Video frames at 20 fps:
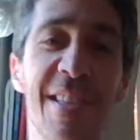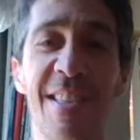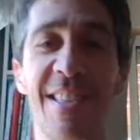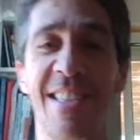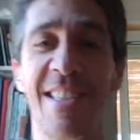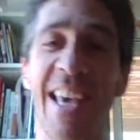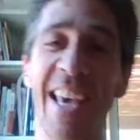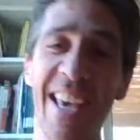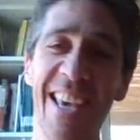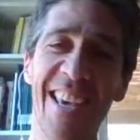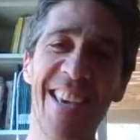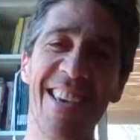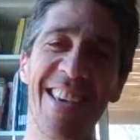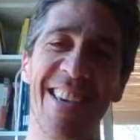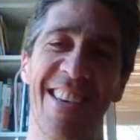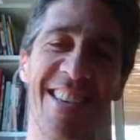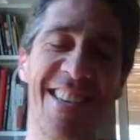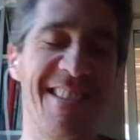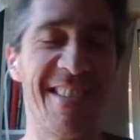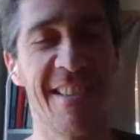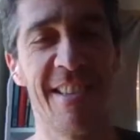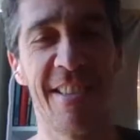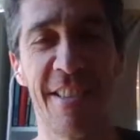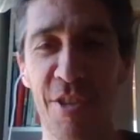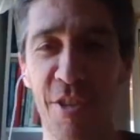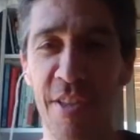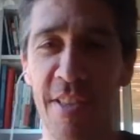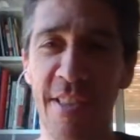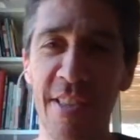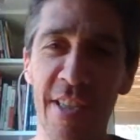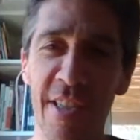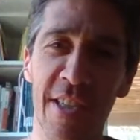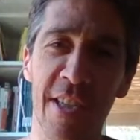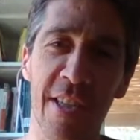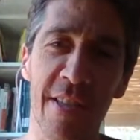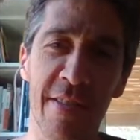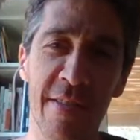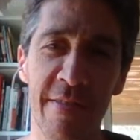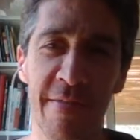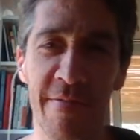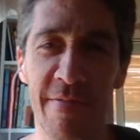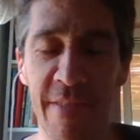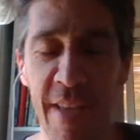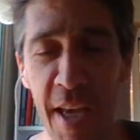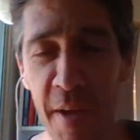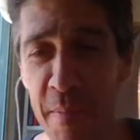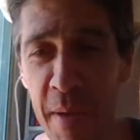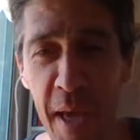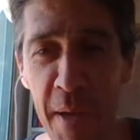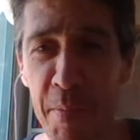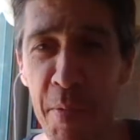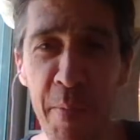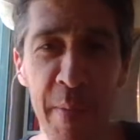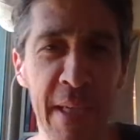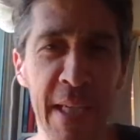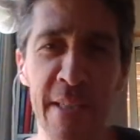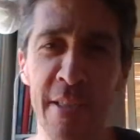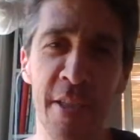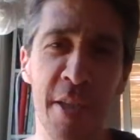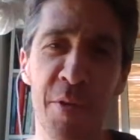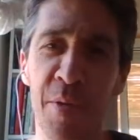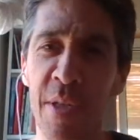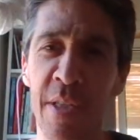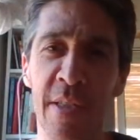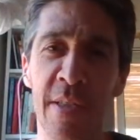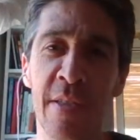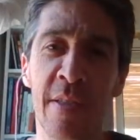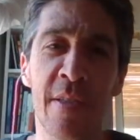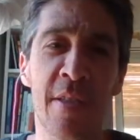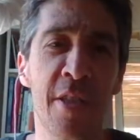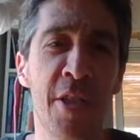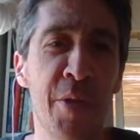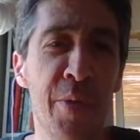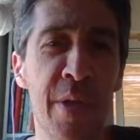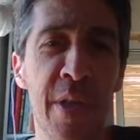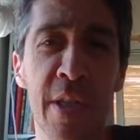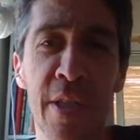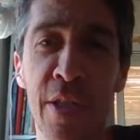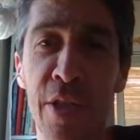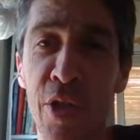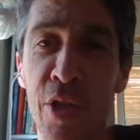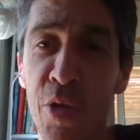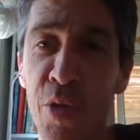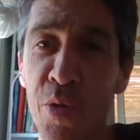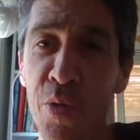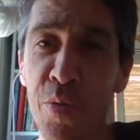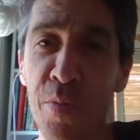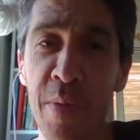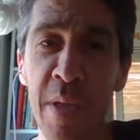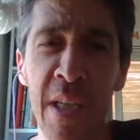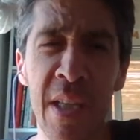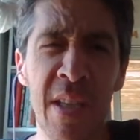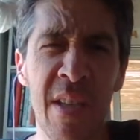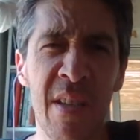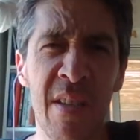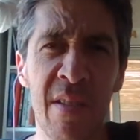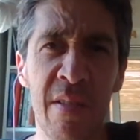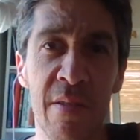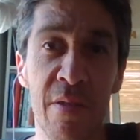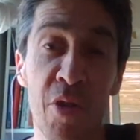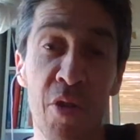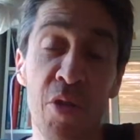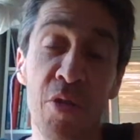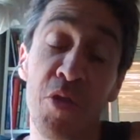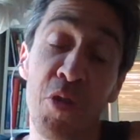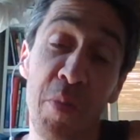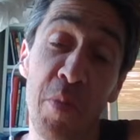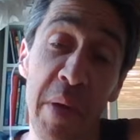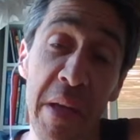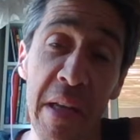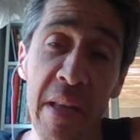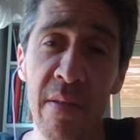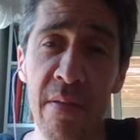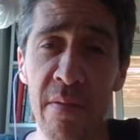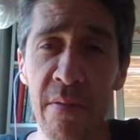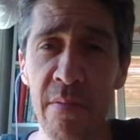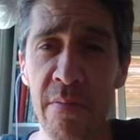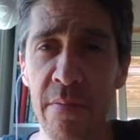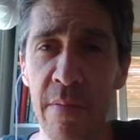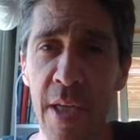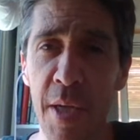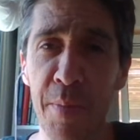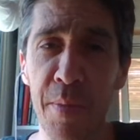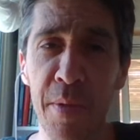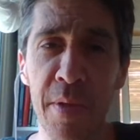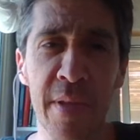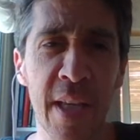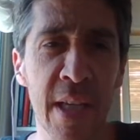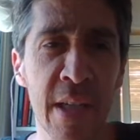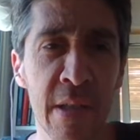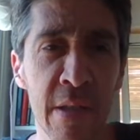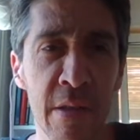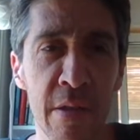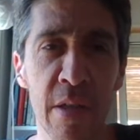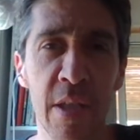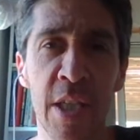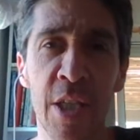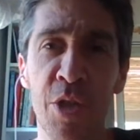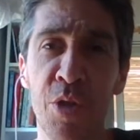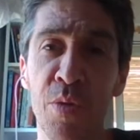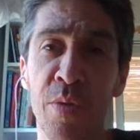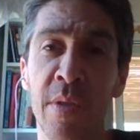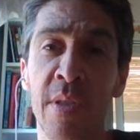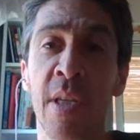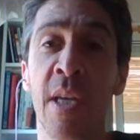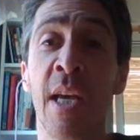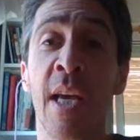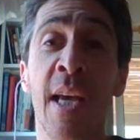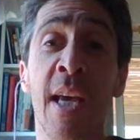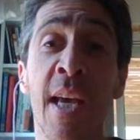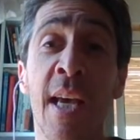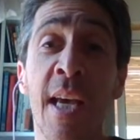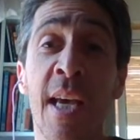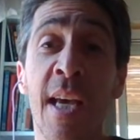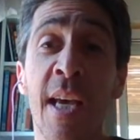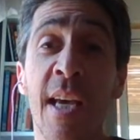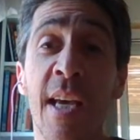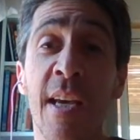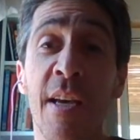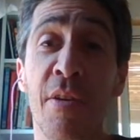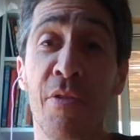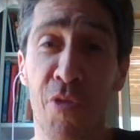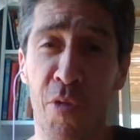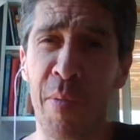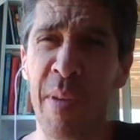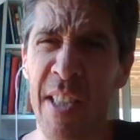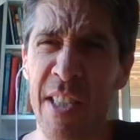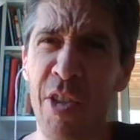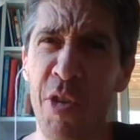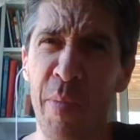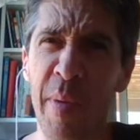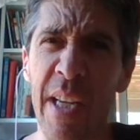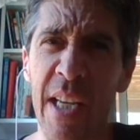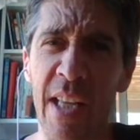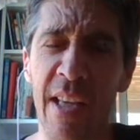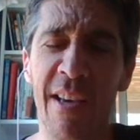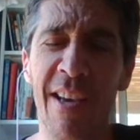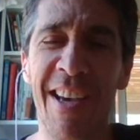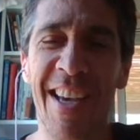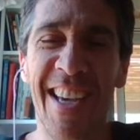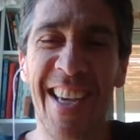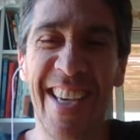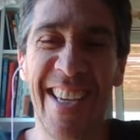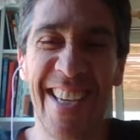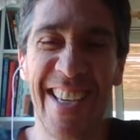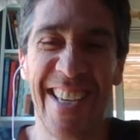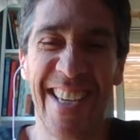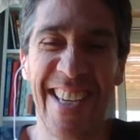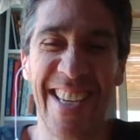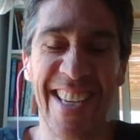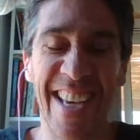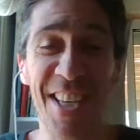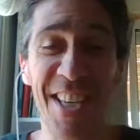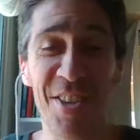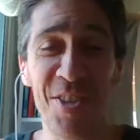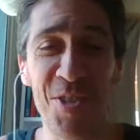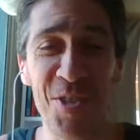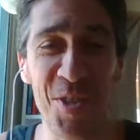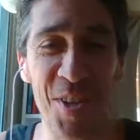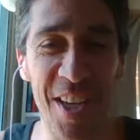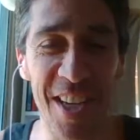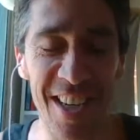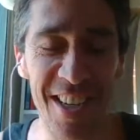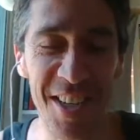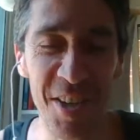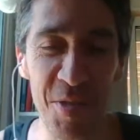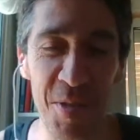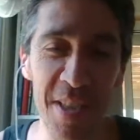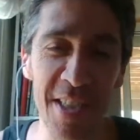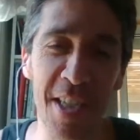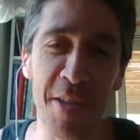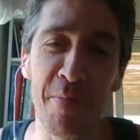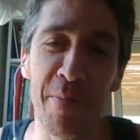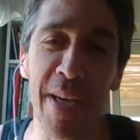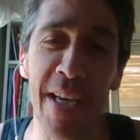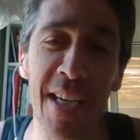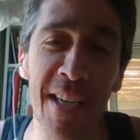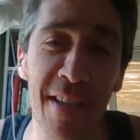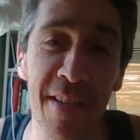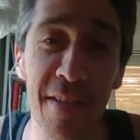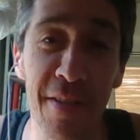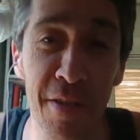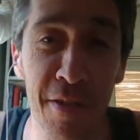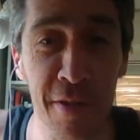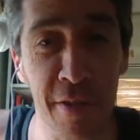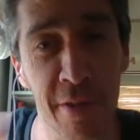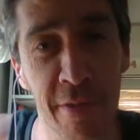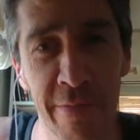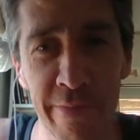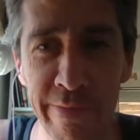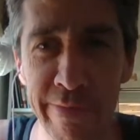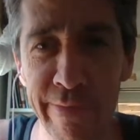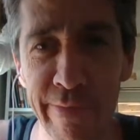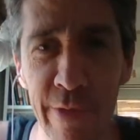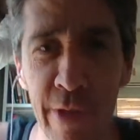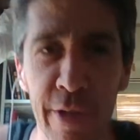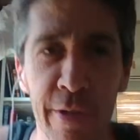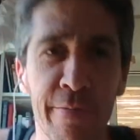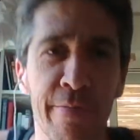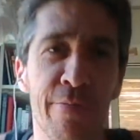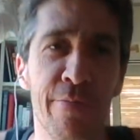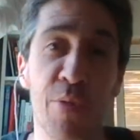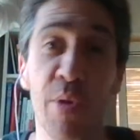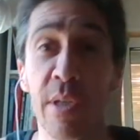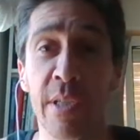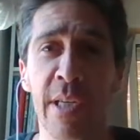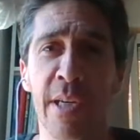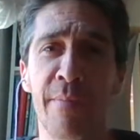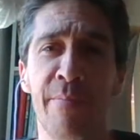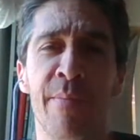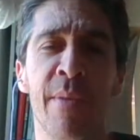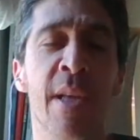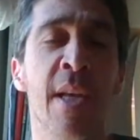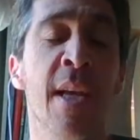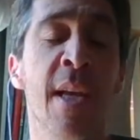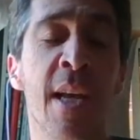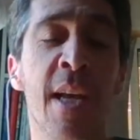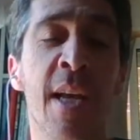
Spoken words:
Yay! So it started. Yeah, I'm happy because there were so many, not so many, couple of technical issues. For me, so many. How you doing? Welcome back, or welcome.